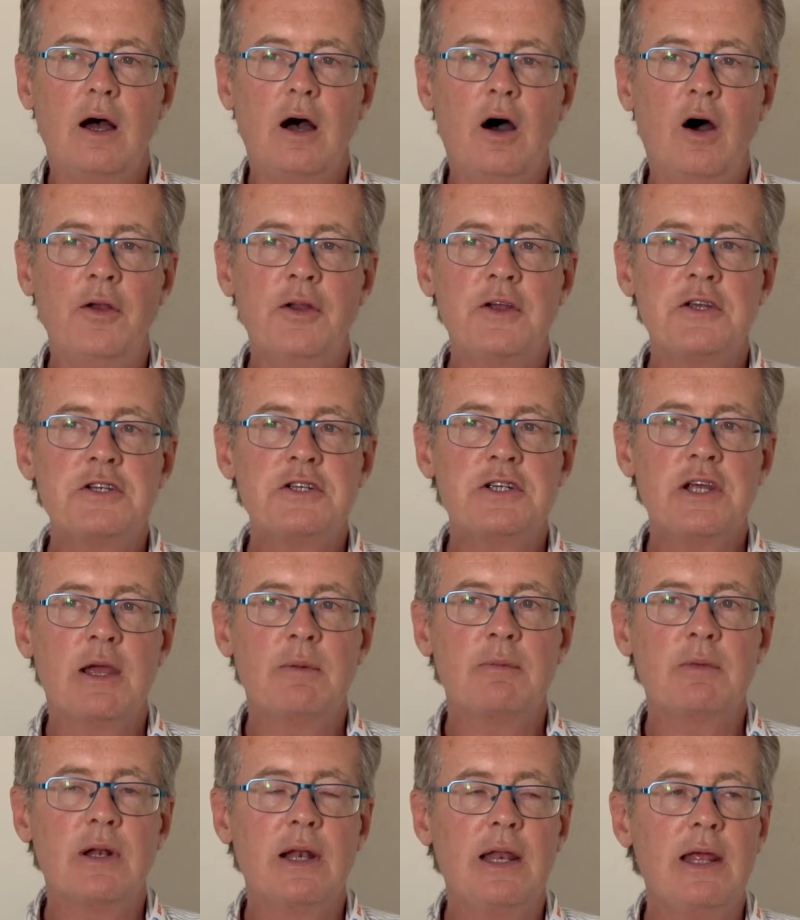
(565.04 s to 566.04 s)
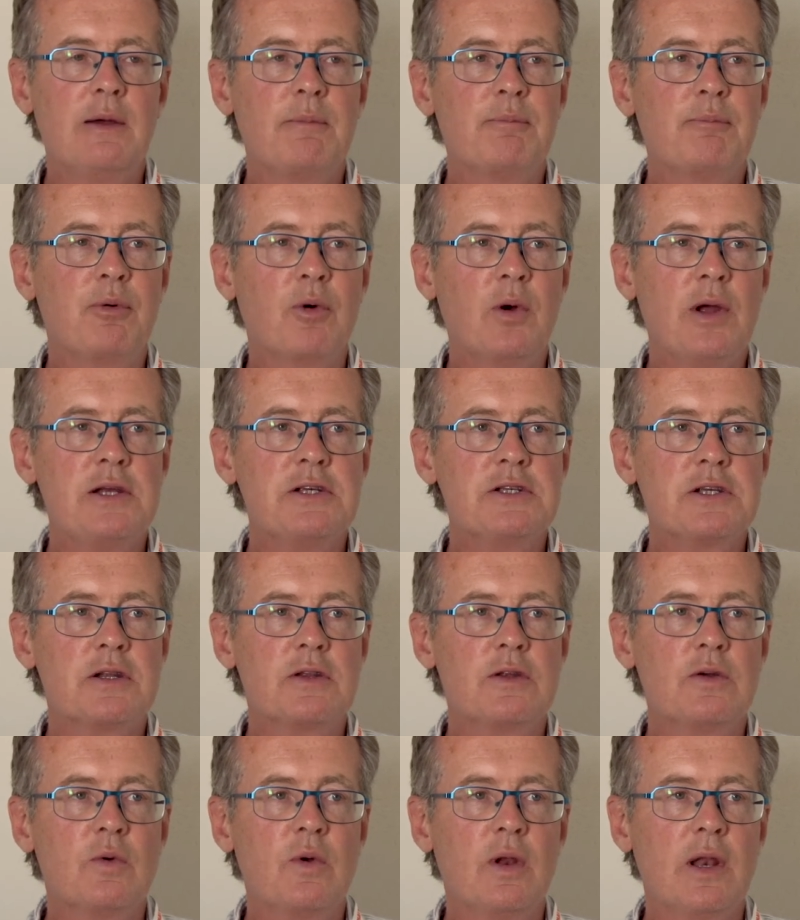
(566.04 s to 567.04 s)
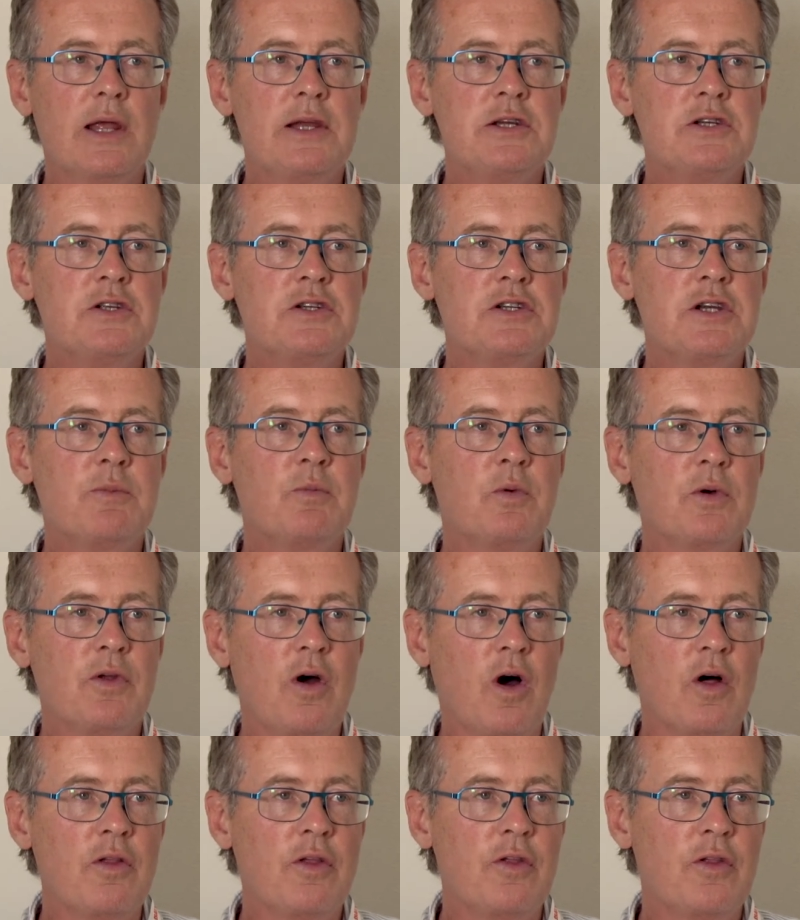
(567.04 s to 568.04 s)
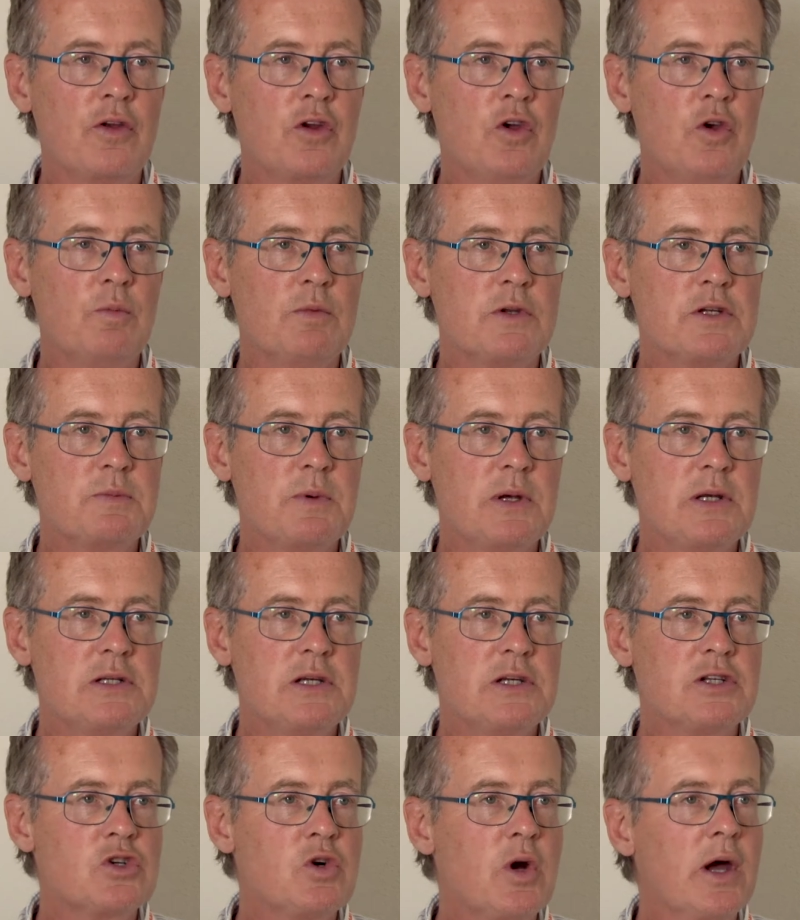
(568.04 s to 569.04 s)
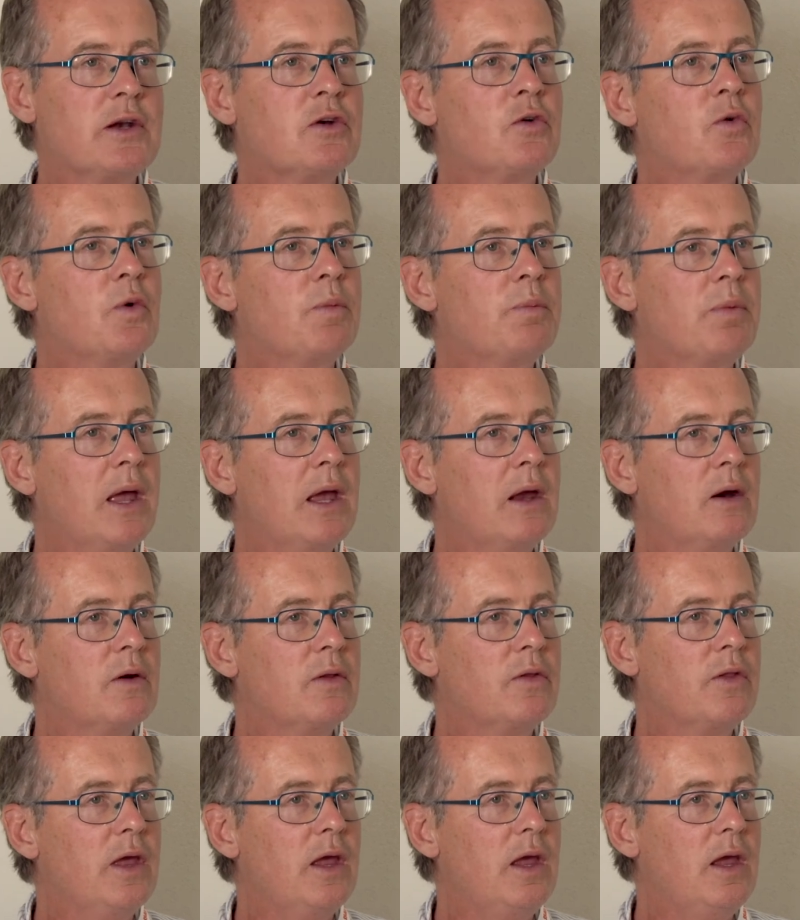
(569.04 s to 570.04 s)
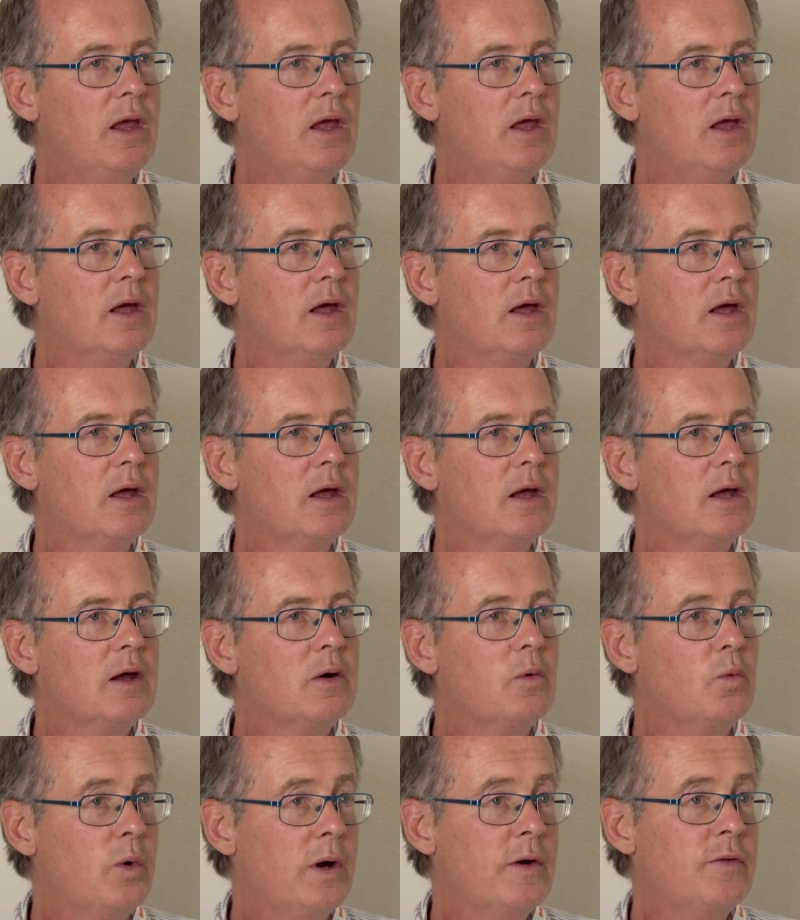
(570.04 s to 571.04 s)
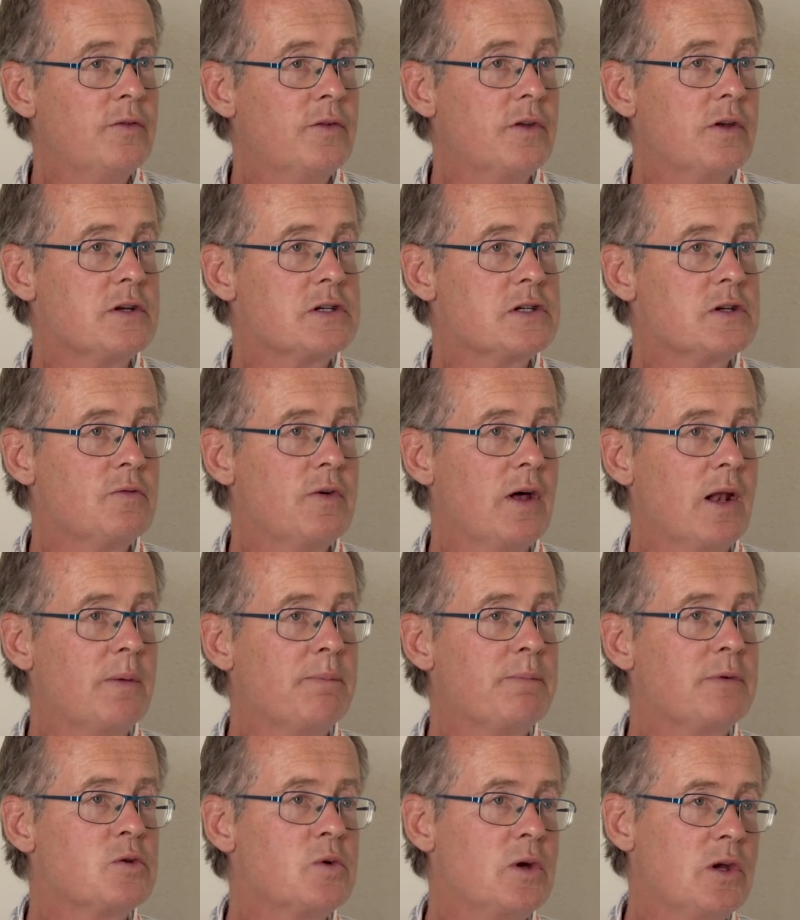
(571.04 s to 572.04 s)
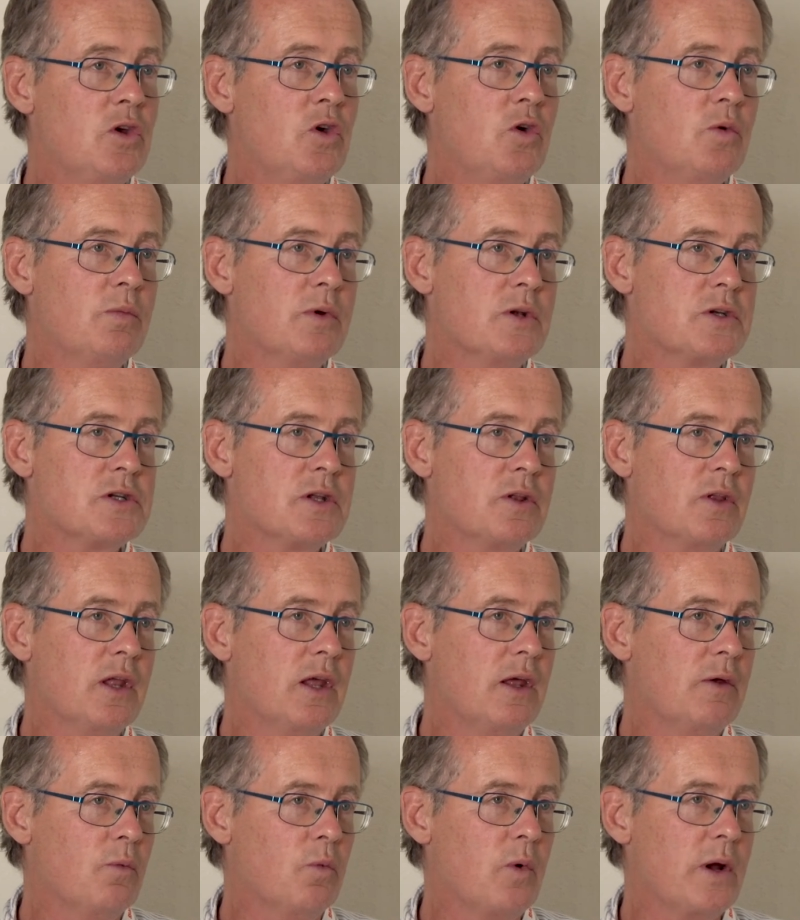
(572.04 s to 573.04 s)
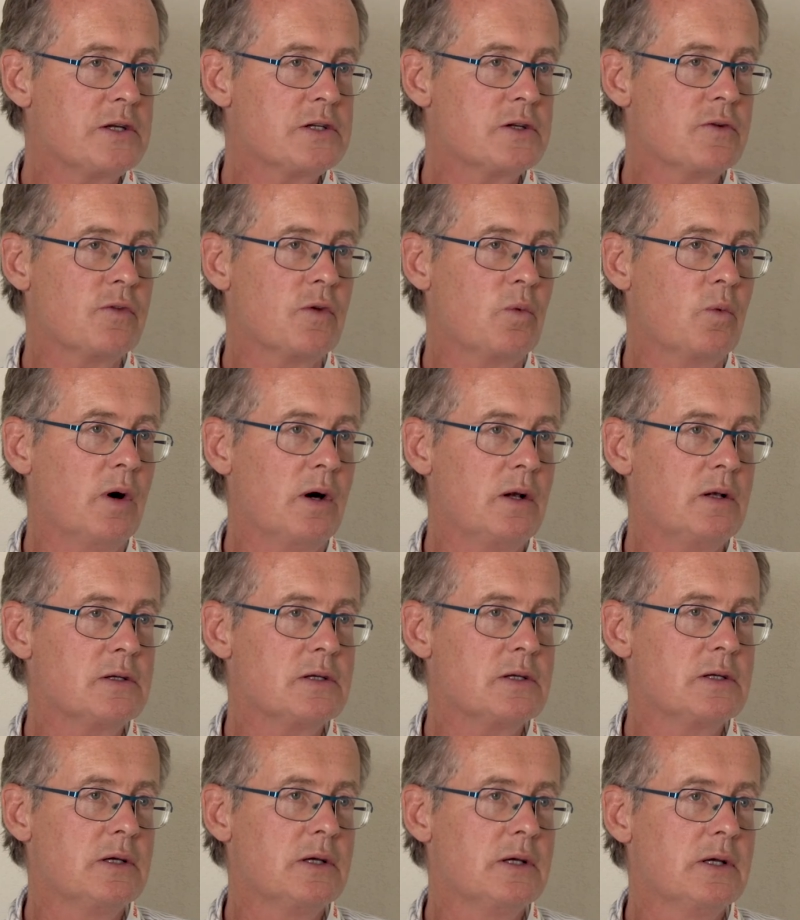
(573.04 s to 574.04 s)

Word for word: unashamedly embracing the relationship with other than human species, trying to repair the rift that has developed between humans and the rest of the world.